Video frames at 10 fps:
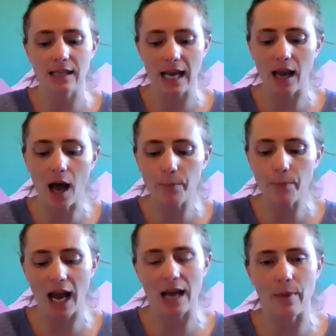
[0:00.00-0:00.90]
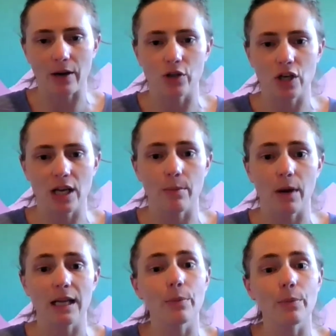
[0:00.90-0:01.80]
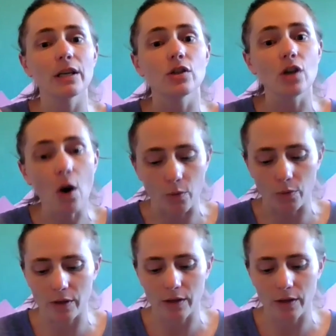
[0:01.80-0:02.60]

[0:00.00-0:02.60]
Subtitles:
take up time, energy, and money, but don't